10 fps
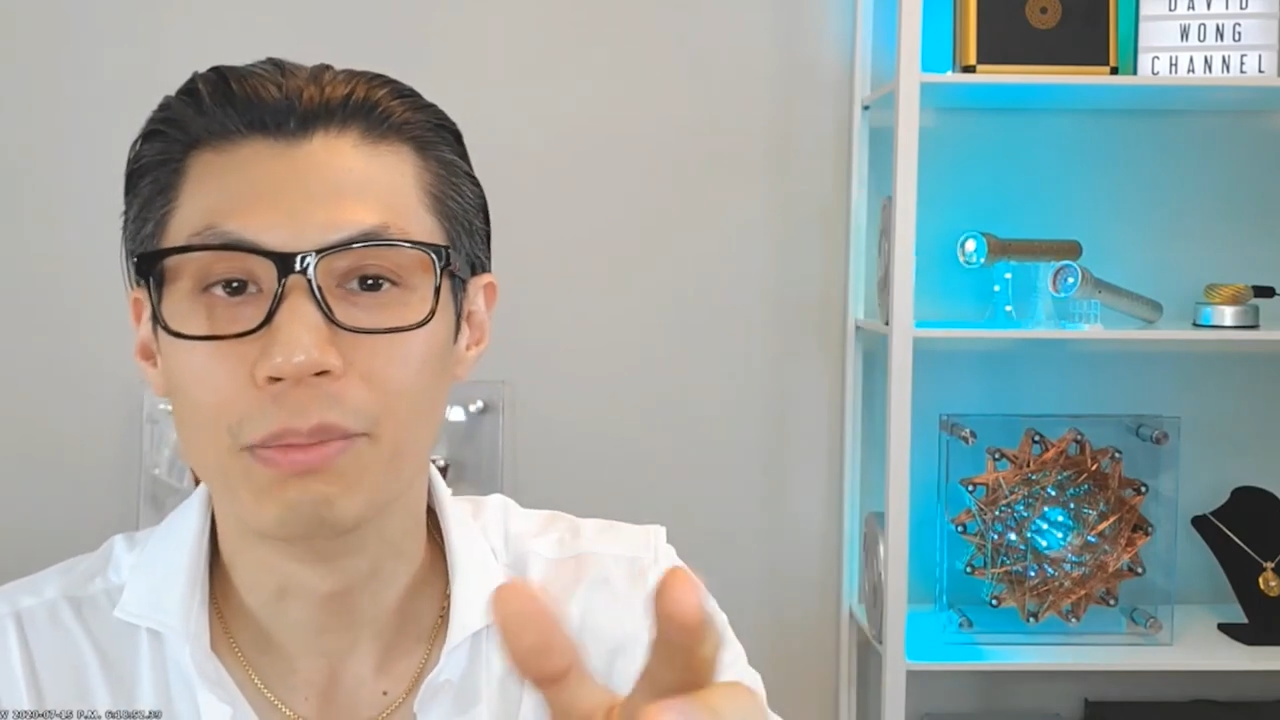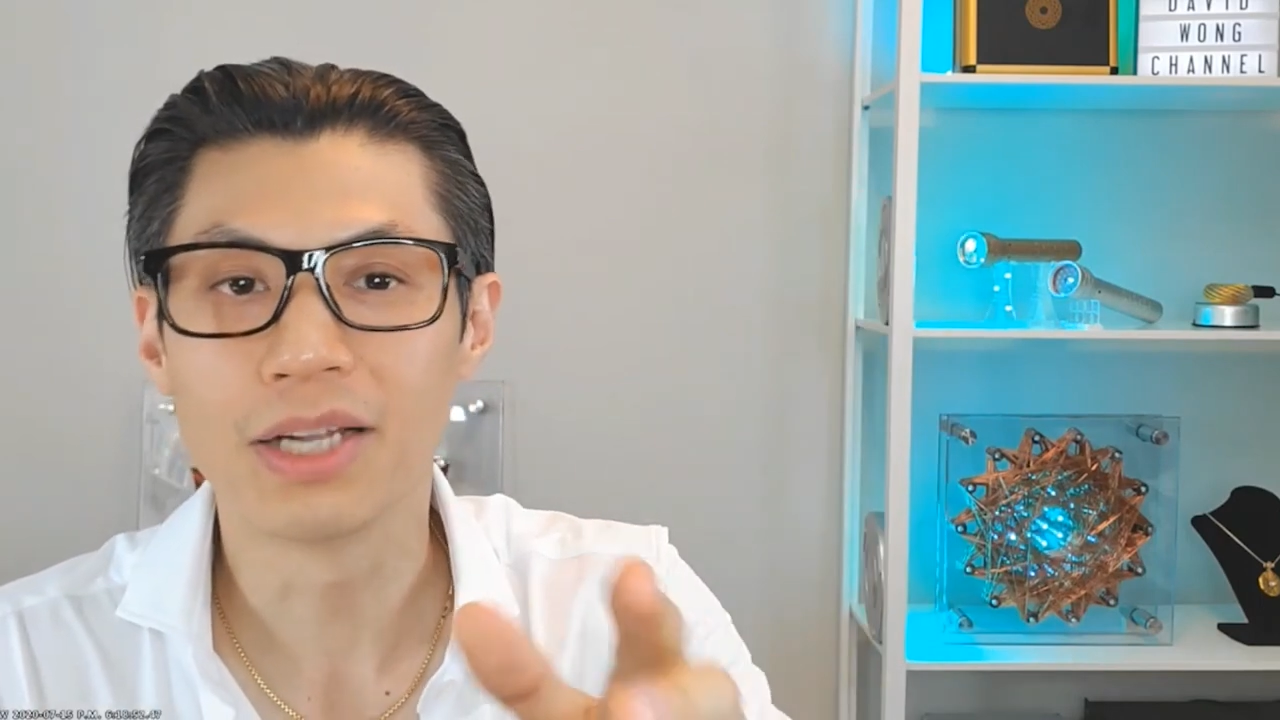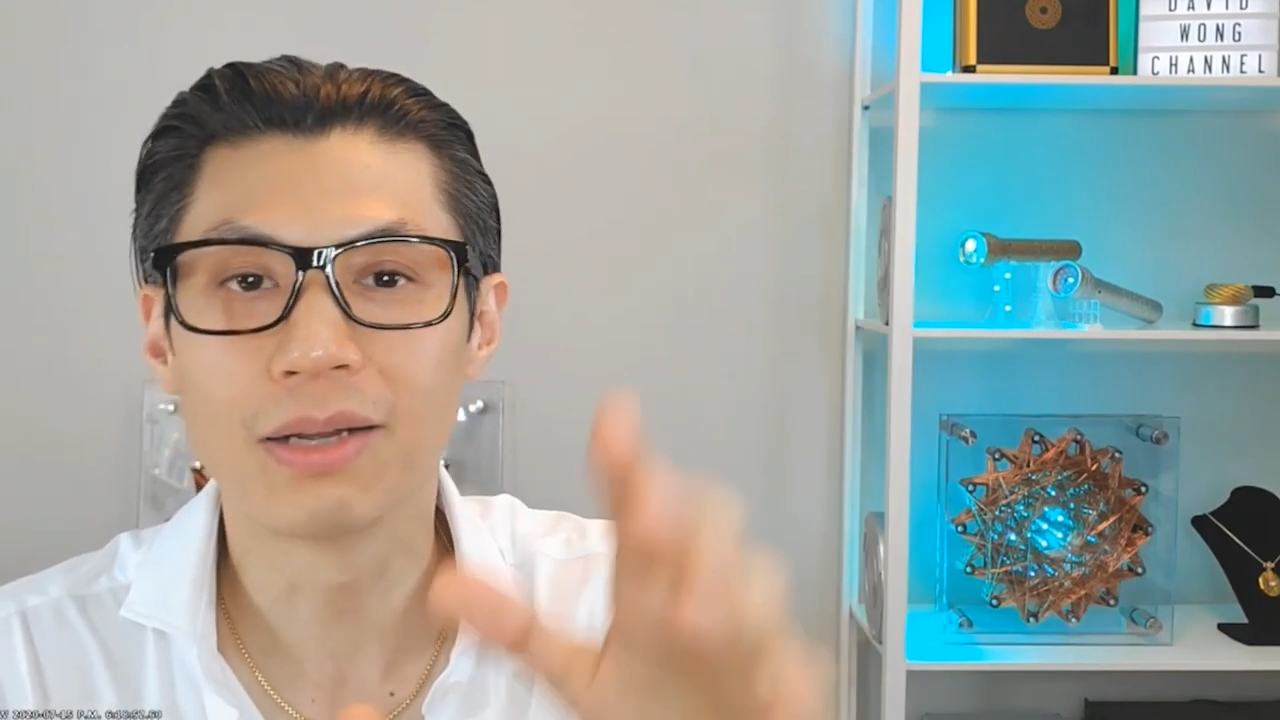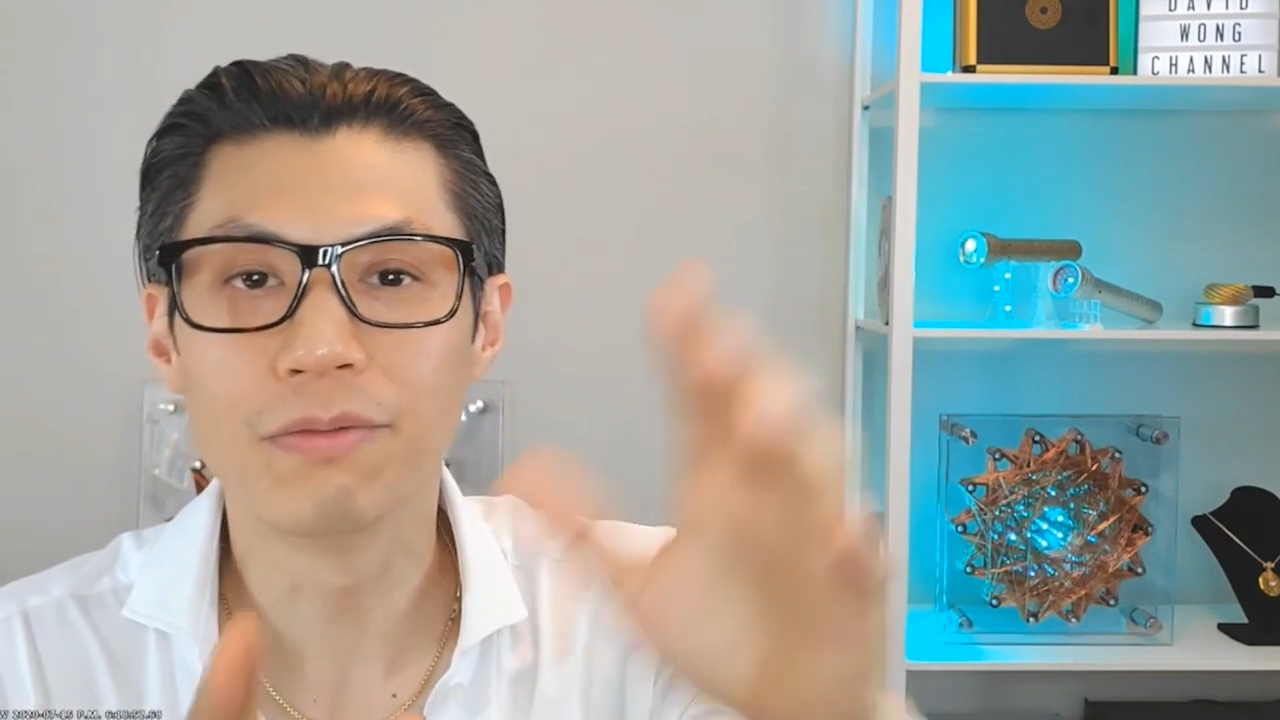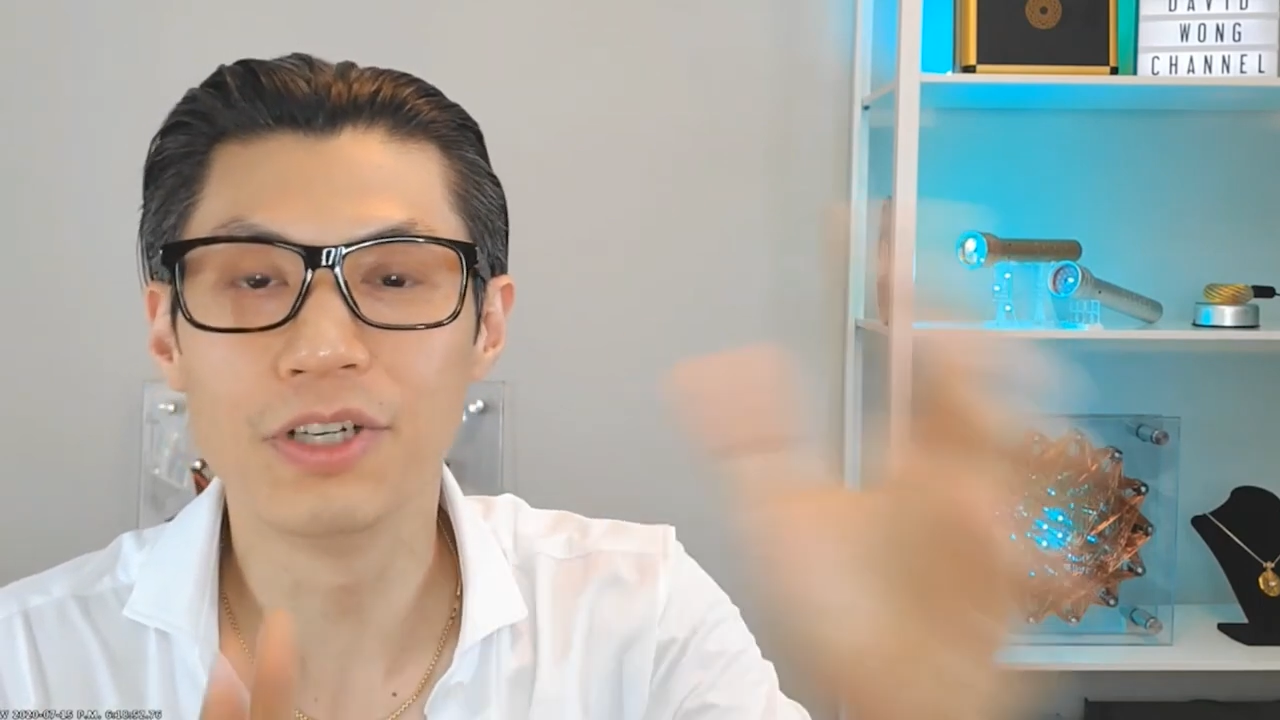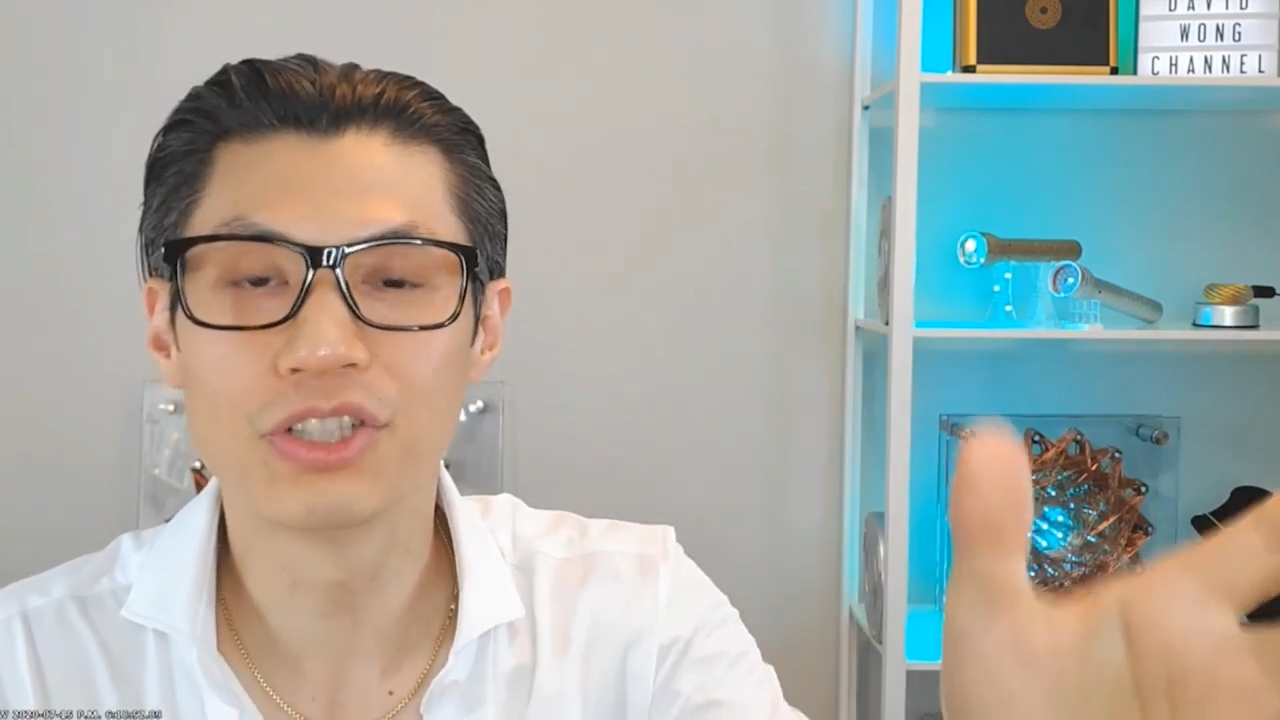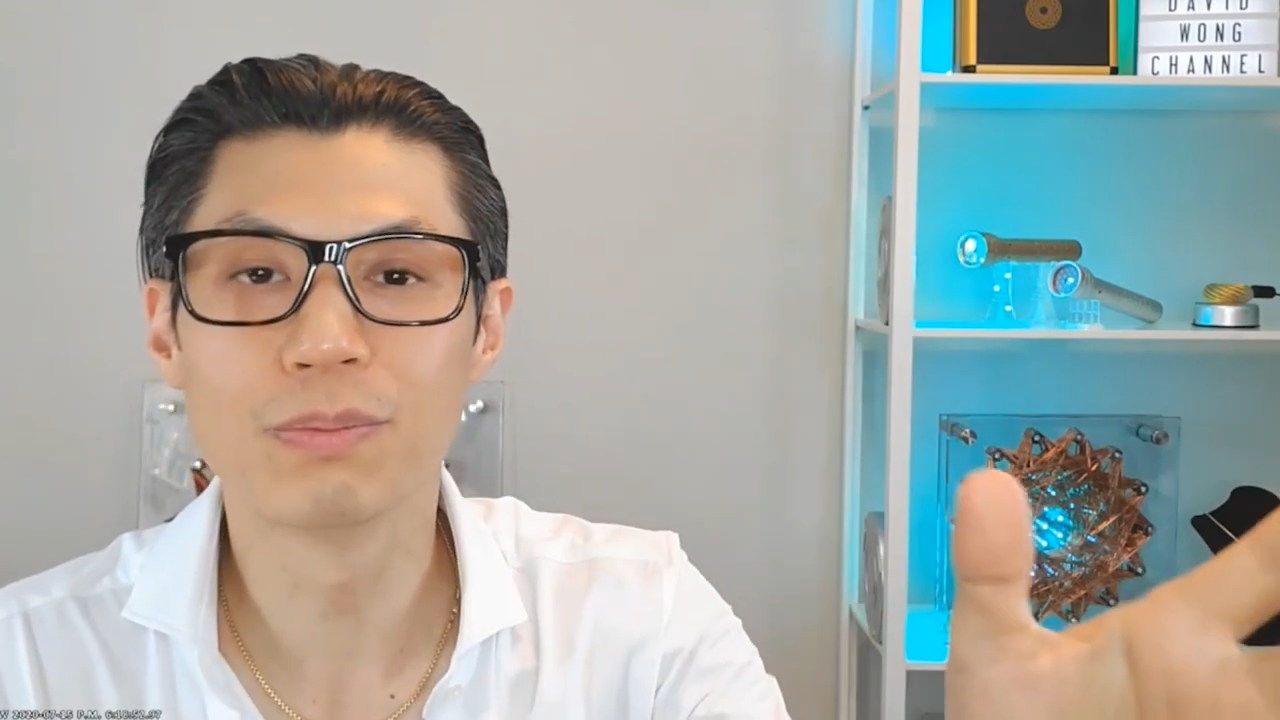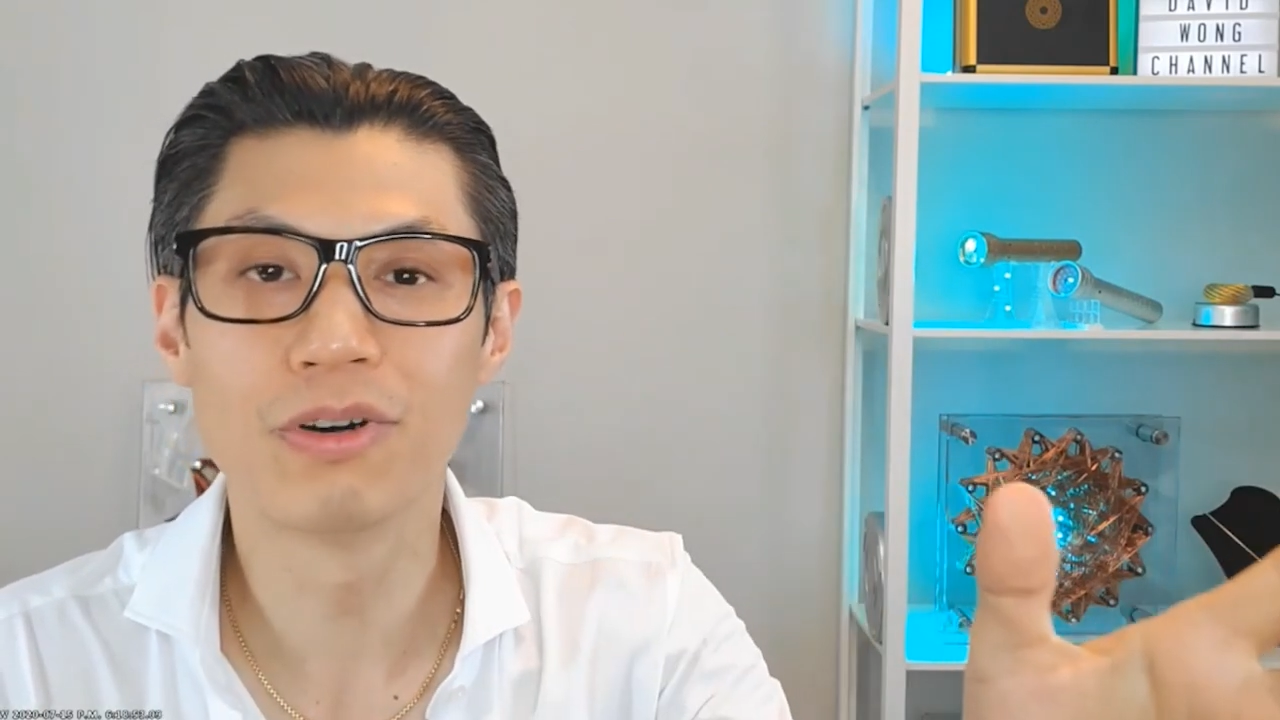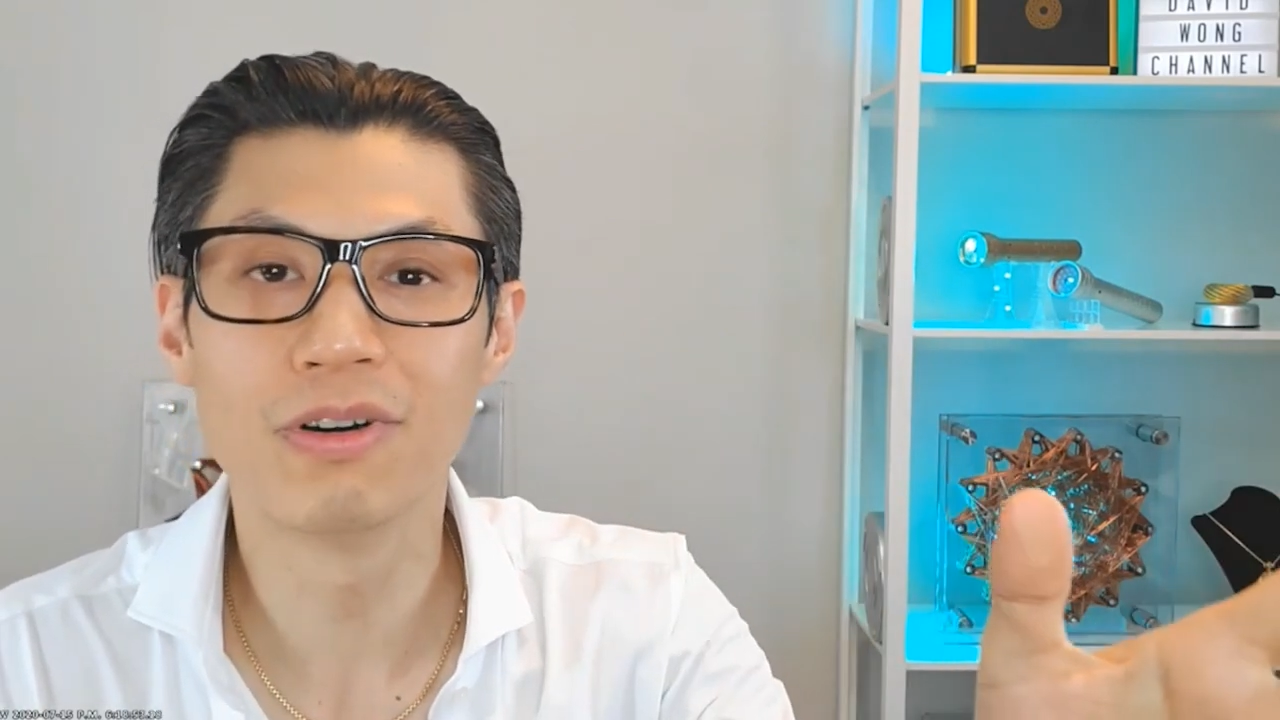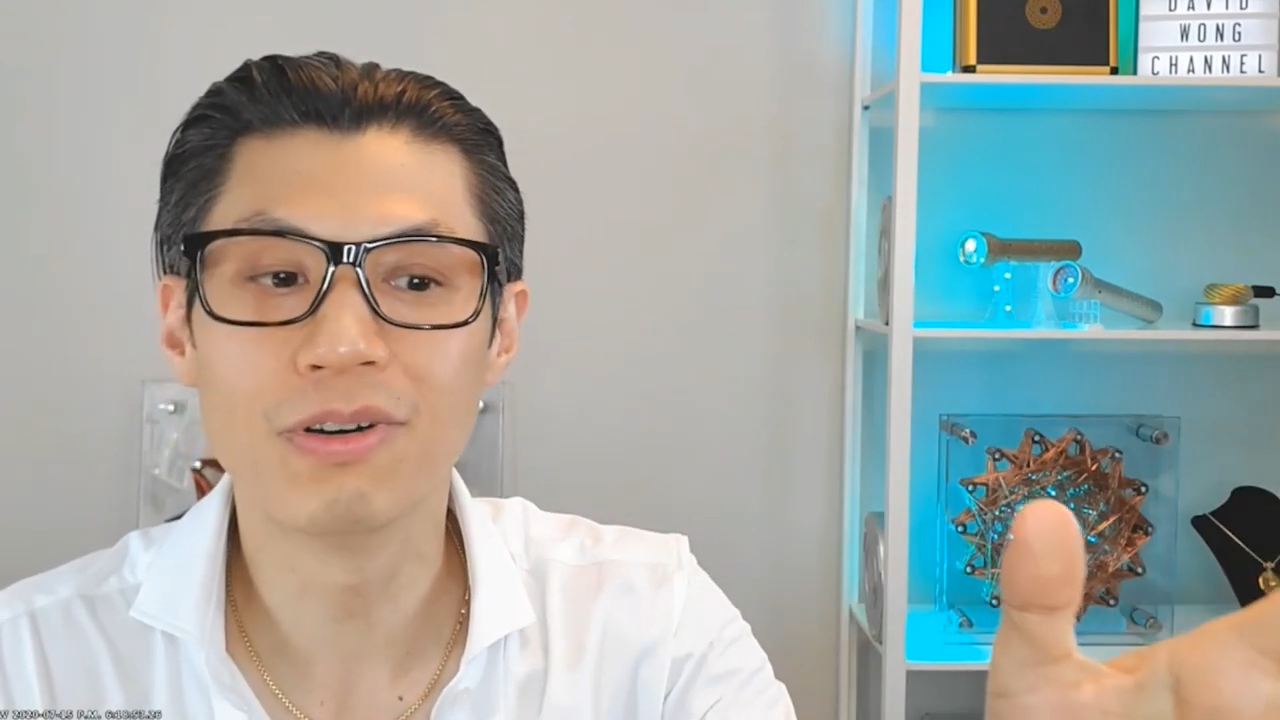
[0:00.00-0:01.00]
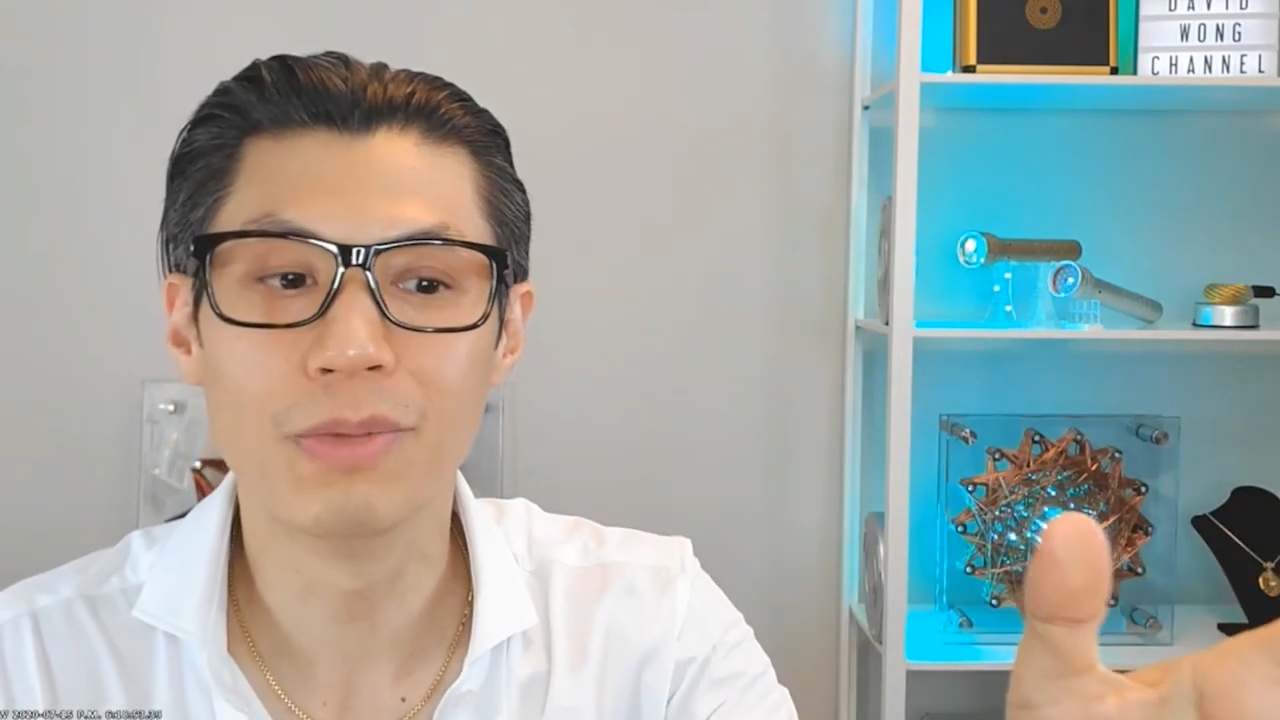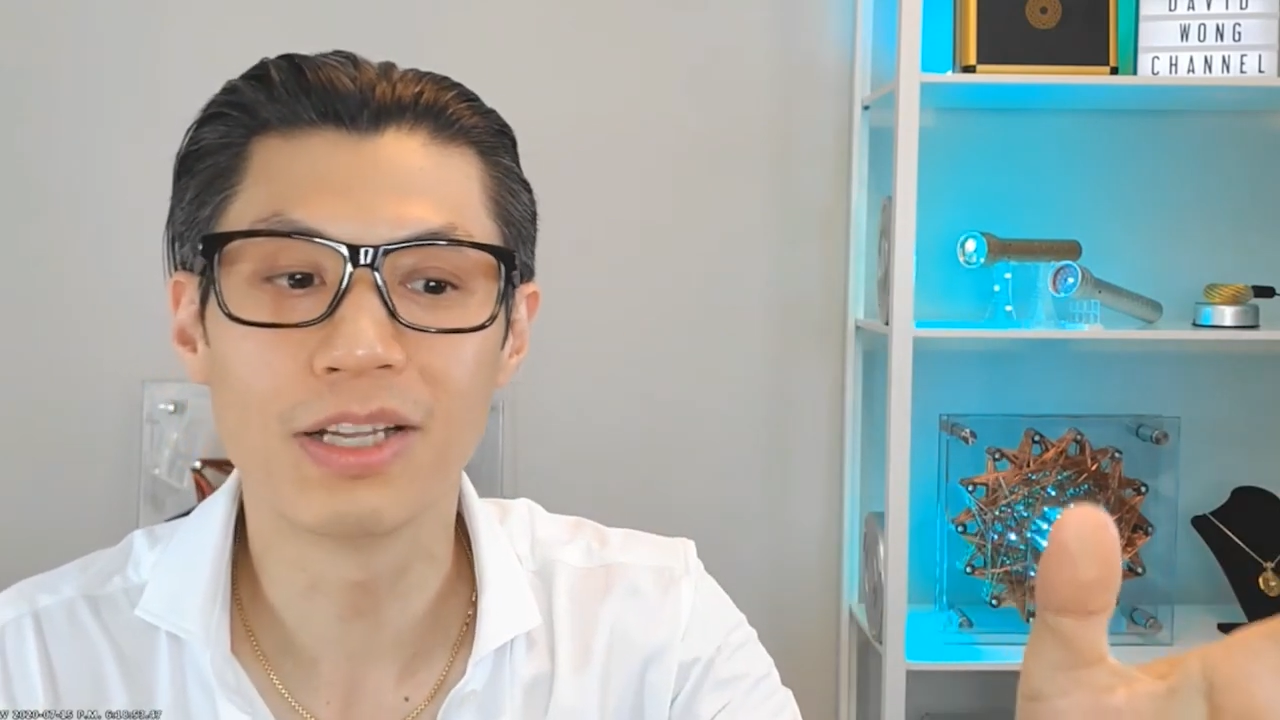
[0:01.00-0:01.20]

make them reachable,